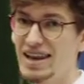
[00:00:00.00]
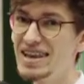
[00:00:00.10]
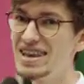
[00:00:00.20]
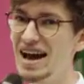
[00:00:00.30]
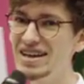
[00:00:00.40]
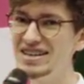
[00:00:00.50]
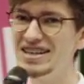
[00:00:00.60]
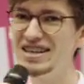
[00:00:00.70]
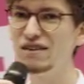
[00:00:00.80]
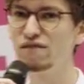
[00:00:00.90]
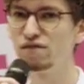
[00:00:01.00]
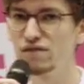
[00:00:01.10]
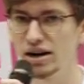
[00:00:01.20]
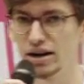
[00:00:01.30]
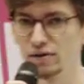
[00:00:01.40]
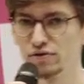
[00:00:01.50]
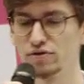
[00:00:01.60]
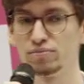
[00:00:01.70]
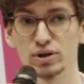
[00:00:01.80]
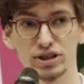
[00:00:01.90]

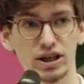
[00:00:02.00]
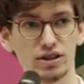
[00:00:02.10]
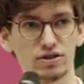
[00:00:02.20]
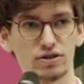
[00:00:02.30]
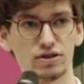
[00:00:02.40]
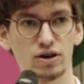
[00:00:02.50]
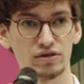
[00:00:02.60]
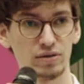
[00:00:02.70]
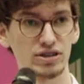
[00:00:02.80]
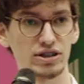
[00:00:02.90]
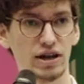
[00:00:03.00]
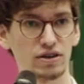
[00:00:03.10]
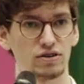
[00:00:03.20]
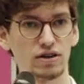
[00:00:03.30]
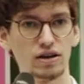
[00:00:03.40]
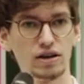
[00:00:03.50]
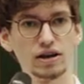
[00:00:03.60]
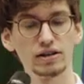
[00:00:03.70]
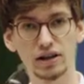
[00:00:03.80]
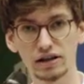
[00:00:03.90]
95% of them said
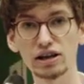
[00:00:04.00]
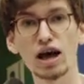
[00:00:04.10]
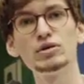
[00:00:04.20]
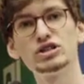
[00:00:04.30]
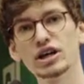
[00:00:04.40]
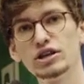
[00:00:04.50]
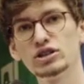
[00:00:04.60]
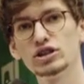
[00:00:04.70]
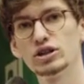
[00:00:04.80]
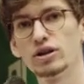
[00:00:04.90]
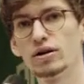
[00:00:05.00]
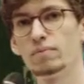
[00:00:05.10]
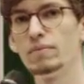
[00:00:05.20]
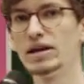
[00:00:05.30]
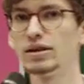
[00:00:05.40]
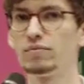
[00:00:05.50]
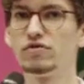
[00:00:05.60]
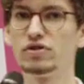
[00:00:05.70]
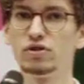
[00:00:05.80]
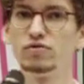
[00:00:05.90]
that climate change made them
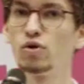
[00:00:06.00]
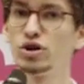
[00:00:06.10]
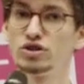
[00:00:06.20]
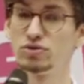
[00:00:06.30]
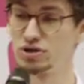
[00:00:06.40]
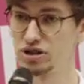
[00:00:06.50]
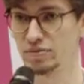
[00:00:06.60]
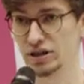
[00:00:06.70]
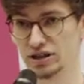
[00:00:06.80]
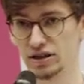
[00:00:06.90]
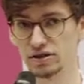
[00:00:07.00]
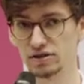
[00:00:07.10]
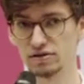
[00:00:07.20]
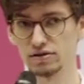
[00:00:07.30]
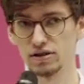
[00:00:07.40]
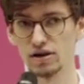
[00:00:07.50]
feel worried to some extent.